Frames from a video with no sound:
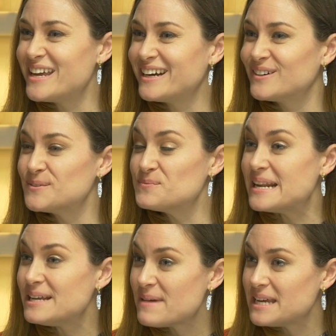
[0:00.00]
there
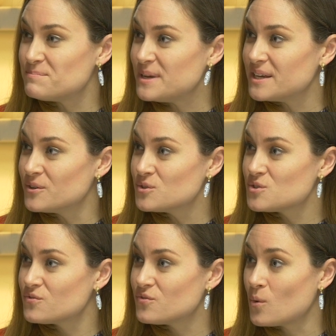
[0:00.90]
ready-made
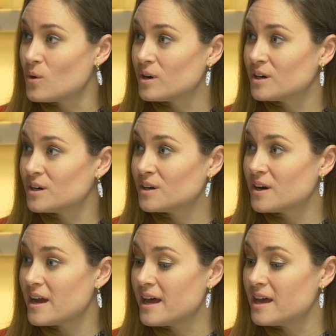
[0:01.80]
meals
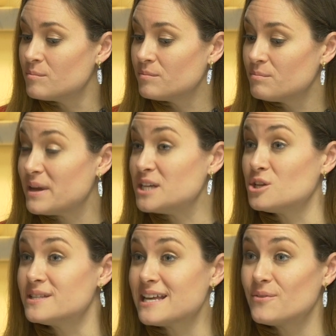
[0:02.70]
for
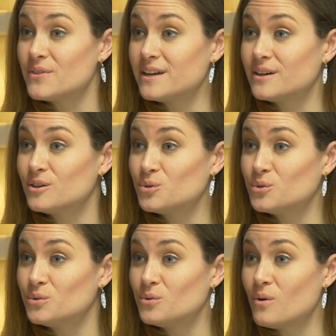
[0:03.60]
patients out there
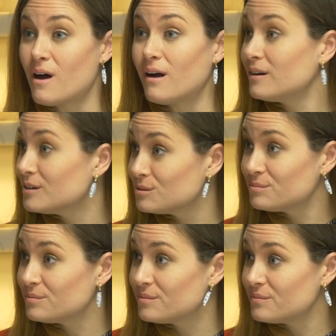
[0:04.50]
who are
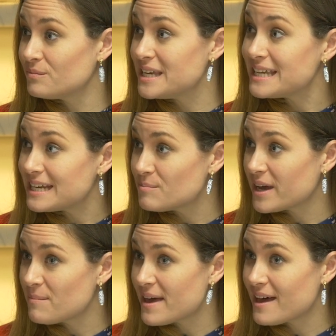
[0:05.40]
eating
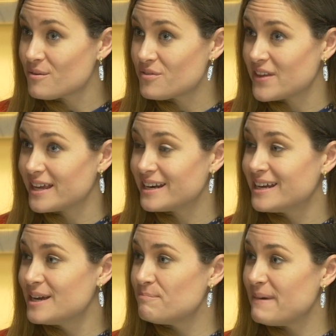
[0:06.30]
by mouth that
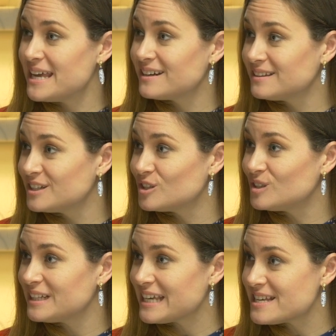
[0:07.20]
make it a
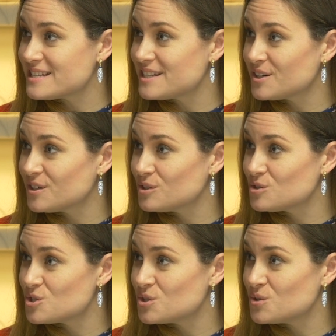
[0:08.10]
little
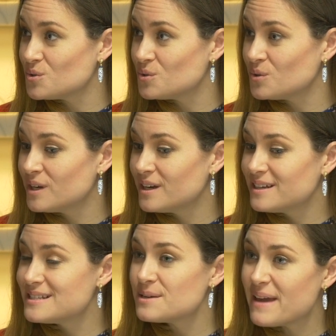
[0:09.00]
easier to
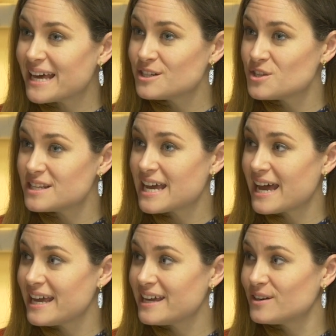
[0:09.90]
manage the
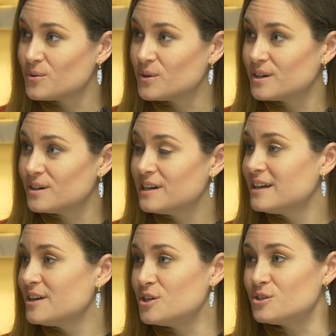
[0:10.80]
diet, or
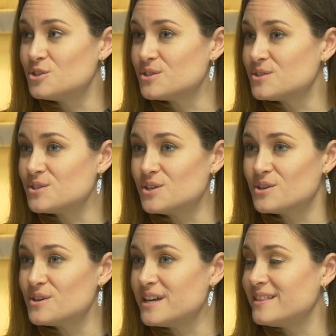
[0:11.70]
you're
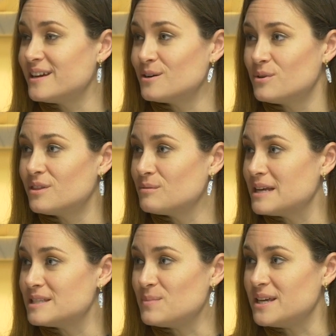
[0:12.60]
in there with the
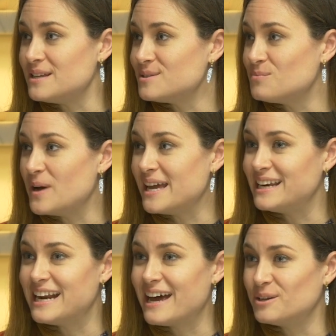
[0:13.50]
recipes,
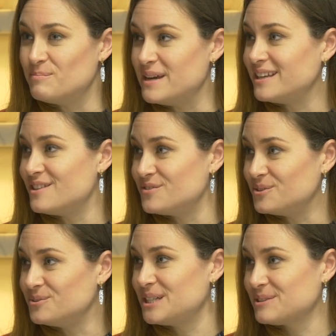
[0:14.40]
weighing it out and making the
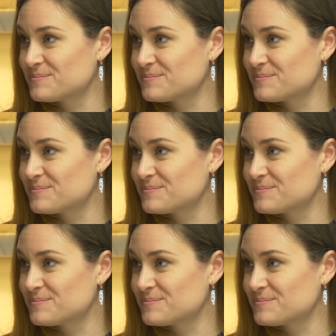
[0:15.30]
food?